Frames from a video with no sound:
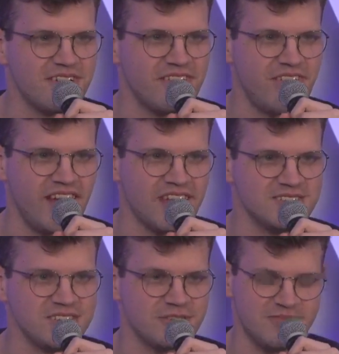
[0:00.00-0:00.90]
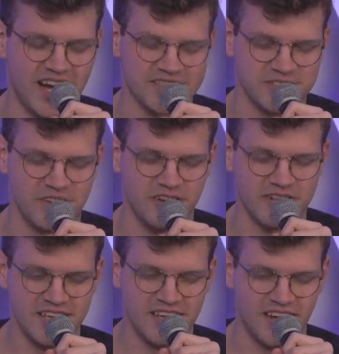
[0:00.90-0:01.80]
there. So I saw
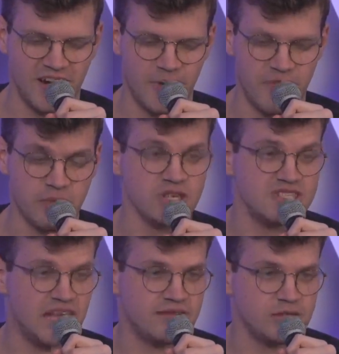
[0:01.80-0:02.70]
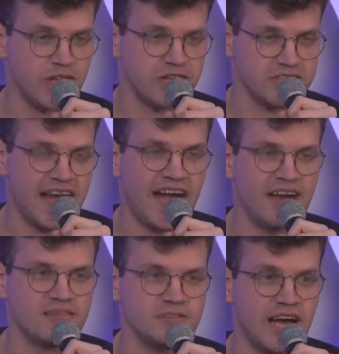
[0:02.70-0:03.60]
the most leverage I could
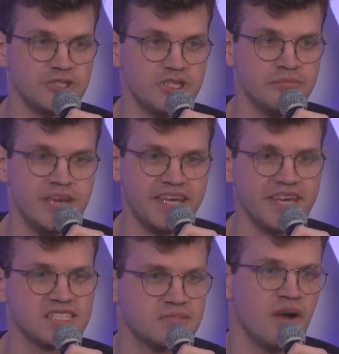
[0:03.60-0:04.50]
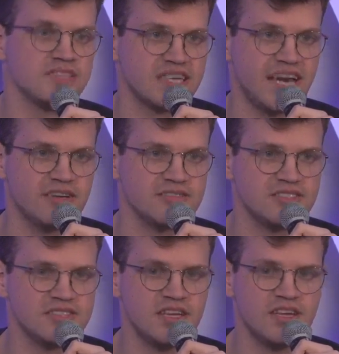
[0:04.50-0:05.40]
have to actually making smart
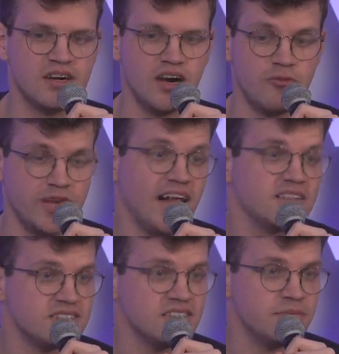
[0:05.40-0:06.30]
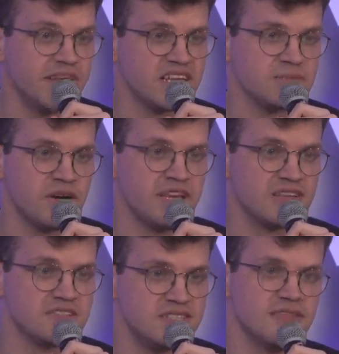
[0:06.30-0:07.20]
accounts a reality, making smart
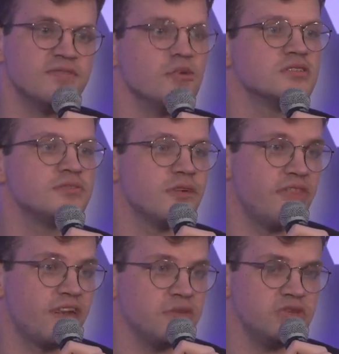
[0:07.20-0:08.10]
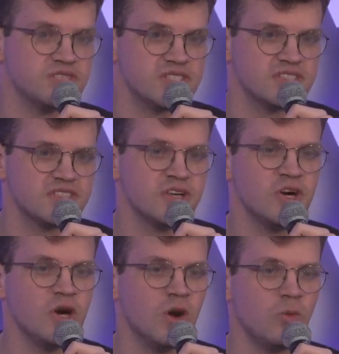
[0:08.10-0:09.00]
accounts a default for Ethereum users,
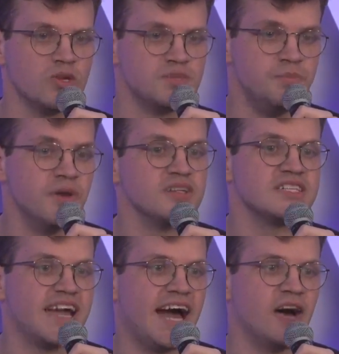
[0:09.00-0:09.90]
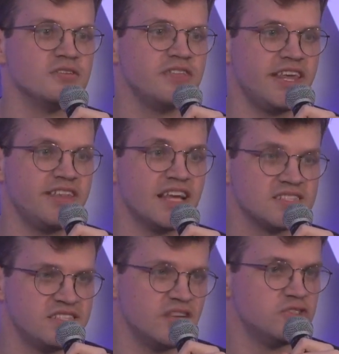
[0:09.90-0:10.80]
was building out the
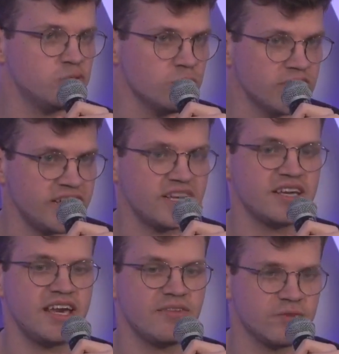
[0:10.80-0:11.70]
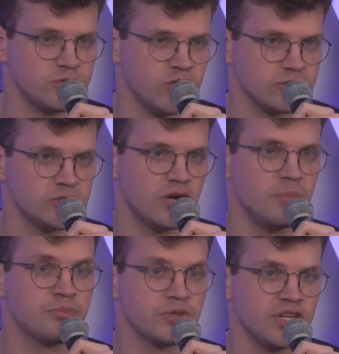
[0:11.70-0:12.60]
necessary tooling, infrastructure,
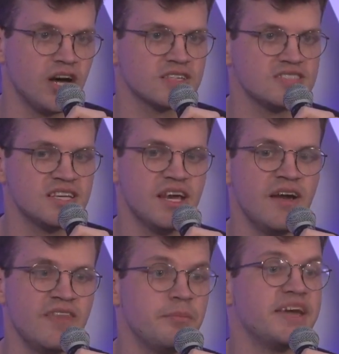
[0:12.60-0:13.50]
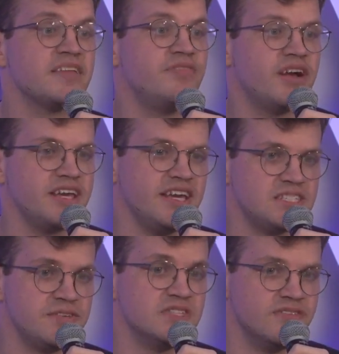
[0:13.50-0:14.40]
products that make it very
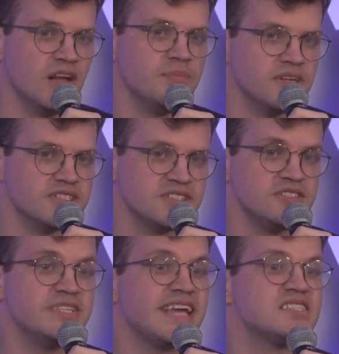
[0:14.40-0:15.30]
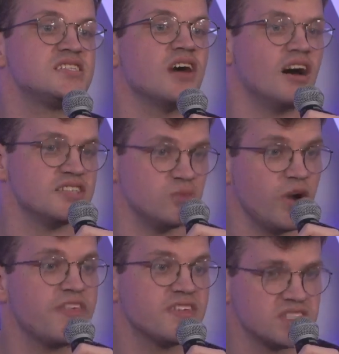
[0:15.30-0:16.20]
easy for developers to get started
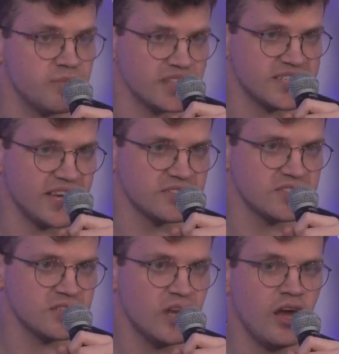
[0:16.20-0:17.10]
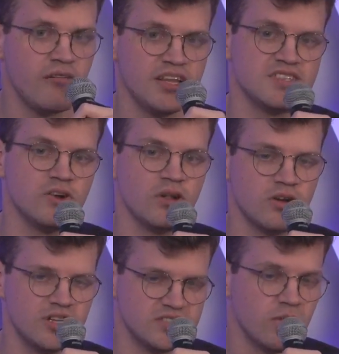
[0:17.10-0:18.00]
with smart accounts. Right? It's
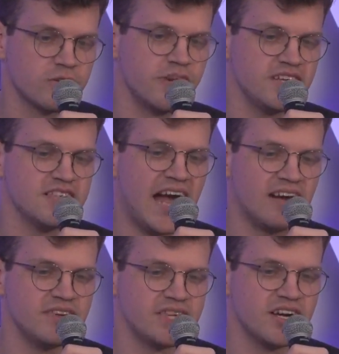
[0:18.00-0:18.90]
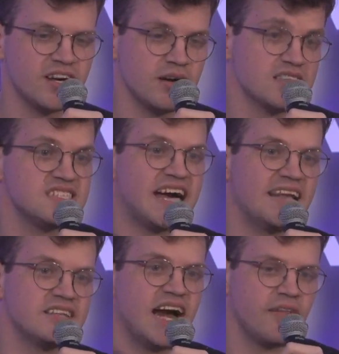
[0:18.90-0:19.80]
all great having a
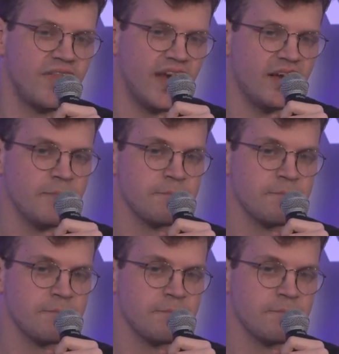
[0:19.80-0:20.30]
standard out there,